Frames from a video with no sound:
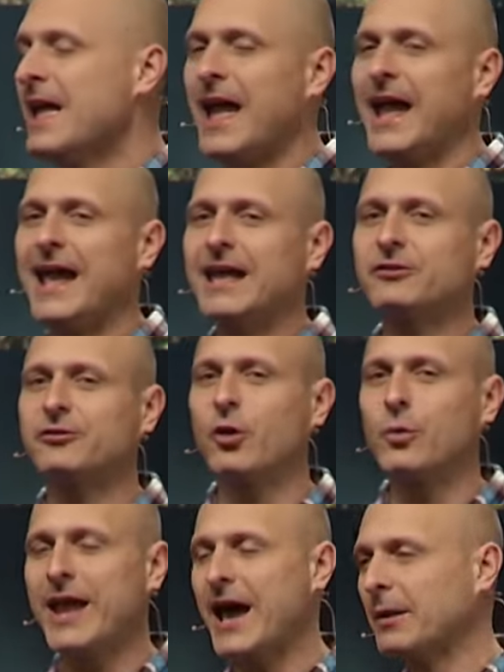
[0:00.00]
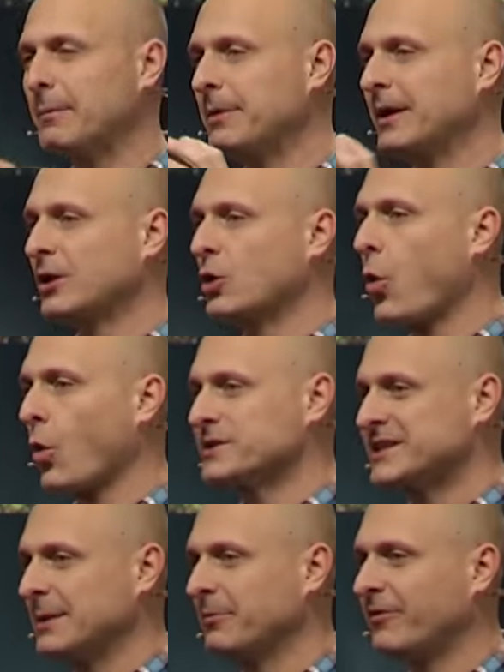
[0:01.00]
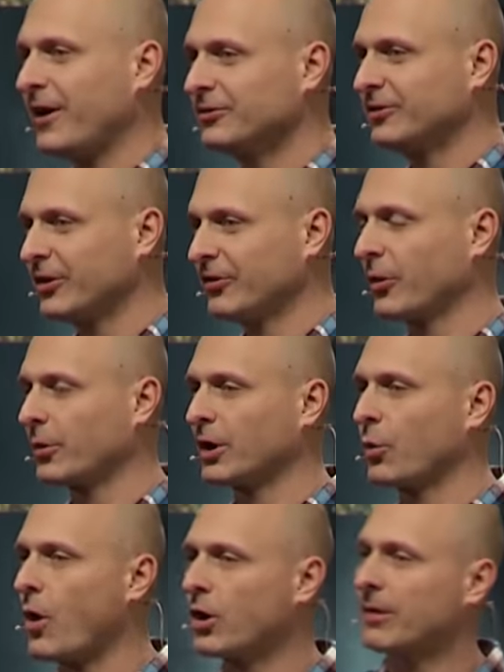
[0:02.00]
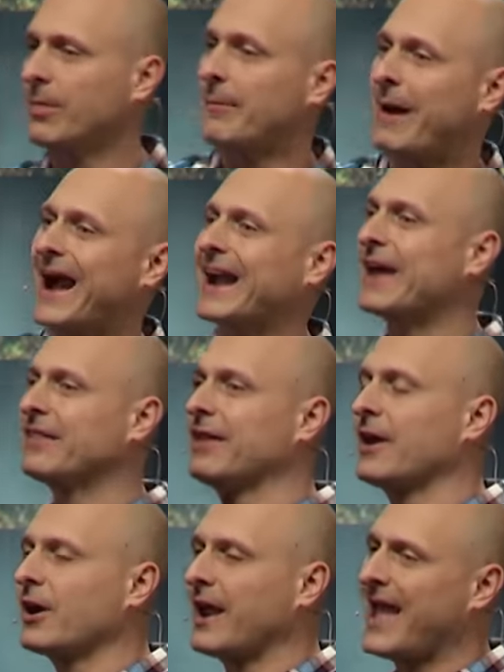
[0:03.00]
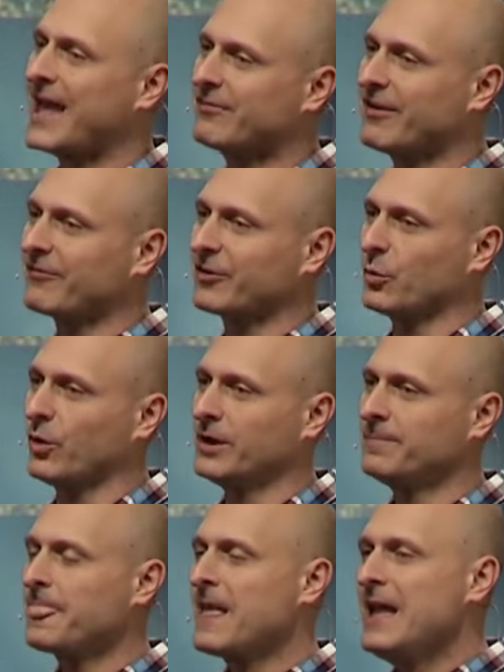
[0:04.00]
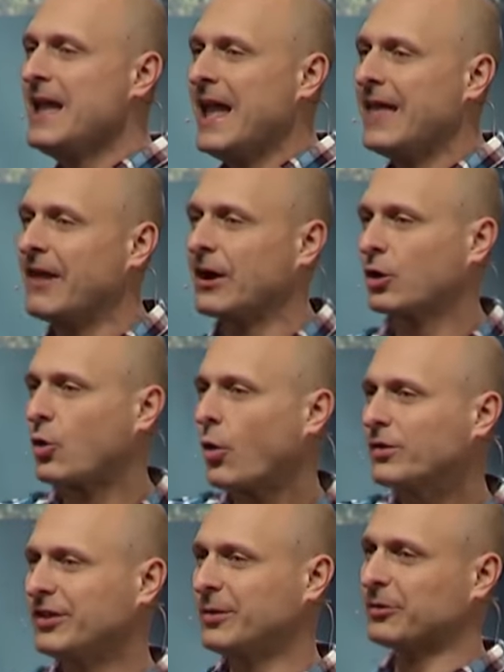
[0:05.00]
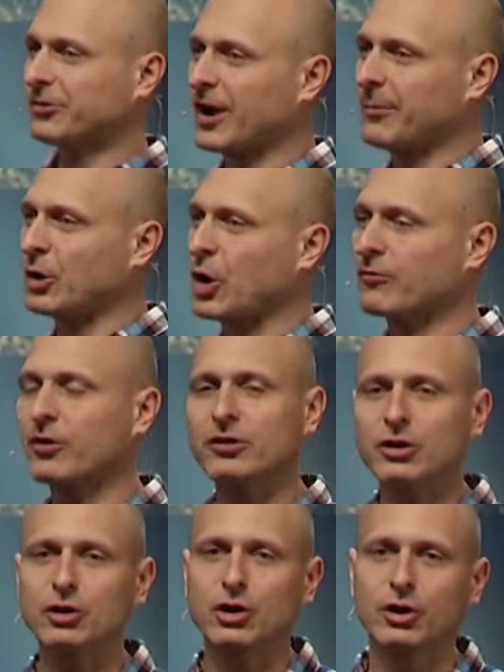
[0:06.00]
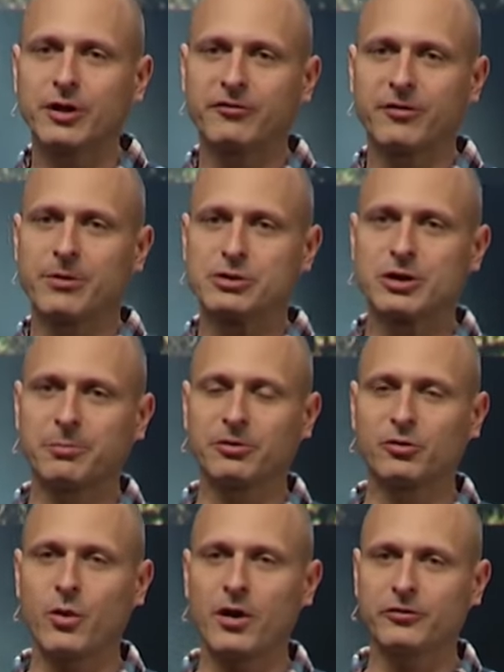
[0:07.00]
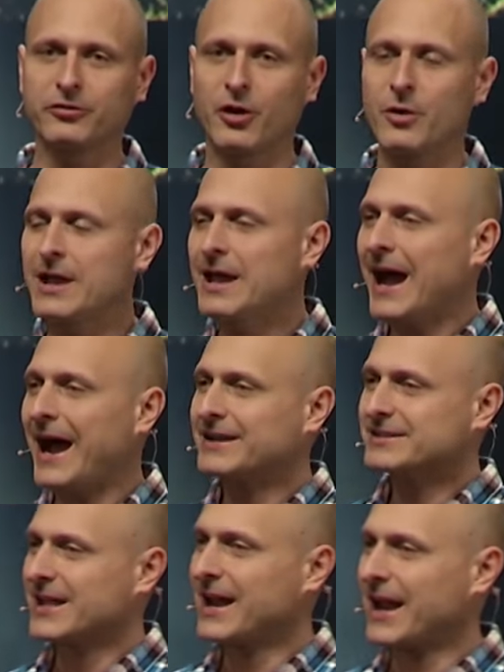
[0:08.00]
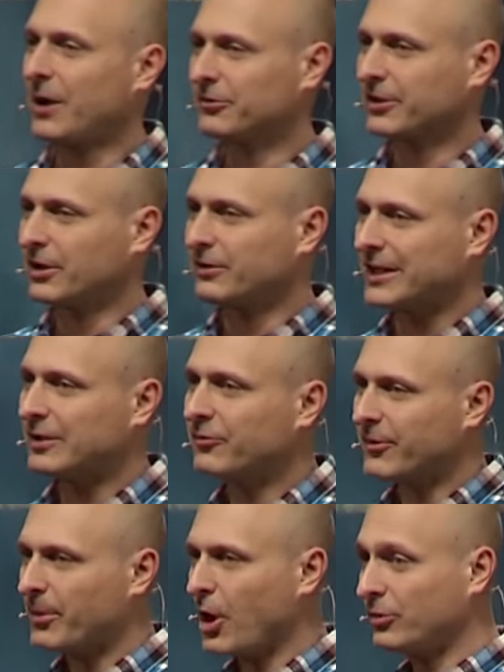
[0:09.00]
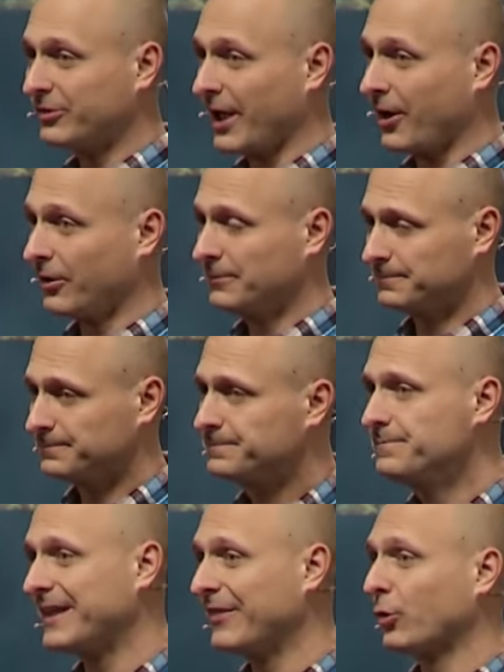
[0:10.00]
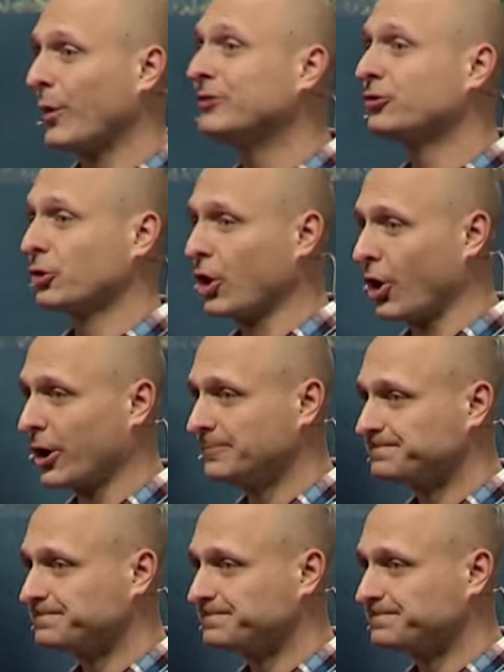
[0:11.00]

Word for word: And so we had a big core team of volunteers that were going to welcome them. I got there ahead of everyone. And then our core team was coming over a little early from the trip as well. So I decided I was going to leave from the hotel in the rental car,